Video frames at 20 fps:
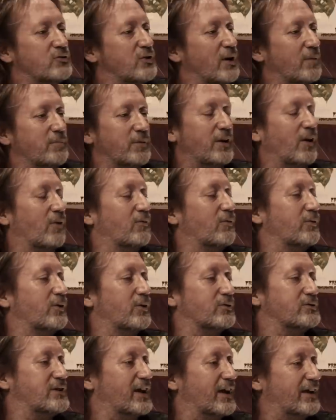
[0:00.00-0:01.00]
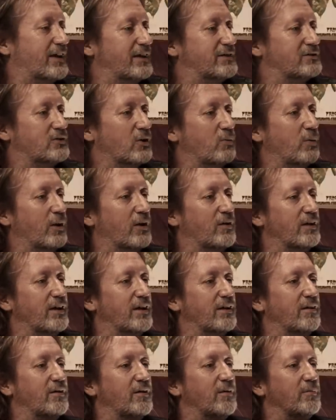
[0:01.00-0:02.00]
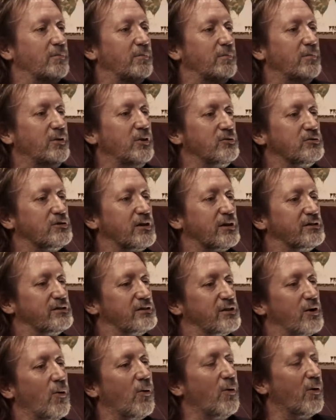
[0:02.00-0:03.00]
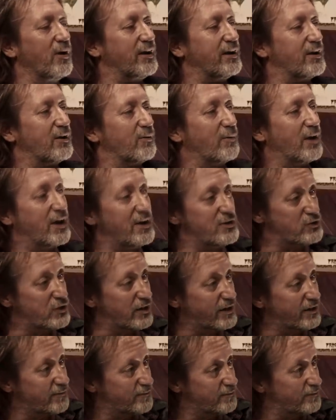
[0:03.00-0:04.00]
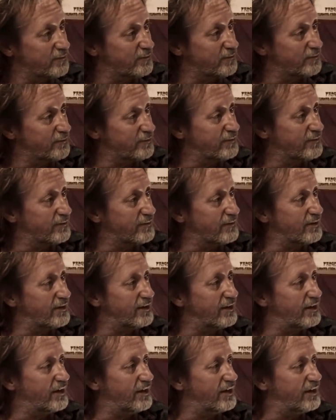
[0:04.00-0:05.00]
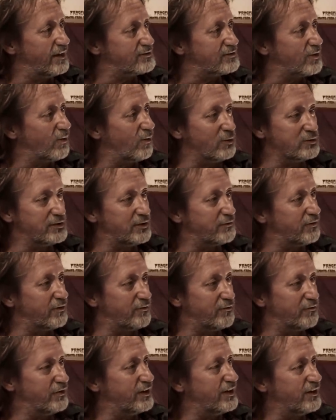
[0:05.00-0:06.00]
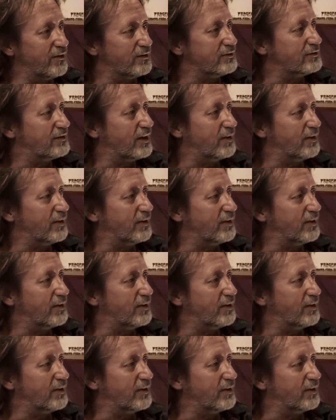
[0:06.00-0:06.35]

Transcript: jumping over those decades so quickly, music scoring and arranging is a whole different field